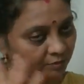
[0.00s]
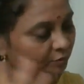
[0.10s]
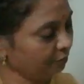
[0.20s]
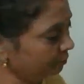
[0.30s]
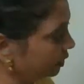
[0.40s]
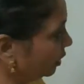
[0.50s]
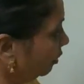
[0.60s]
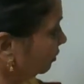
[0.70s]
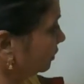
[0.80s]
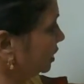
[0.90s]
So we
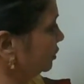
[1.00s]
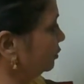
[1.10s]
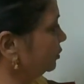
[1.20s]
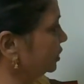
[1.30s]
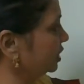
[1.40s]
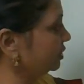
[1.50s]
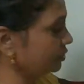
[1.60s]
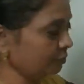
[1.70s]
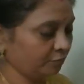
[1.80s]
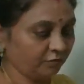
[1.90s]
always use these two,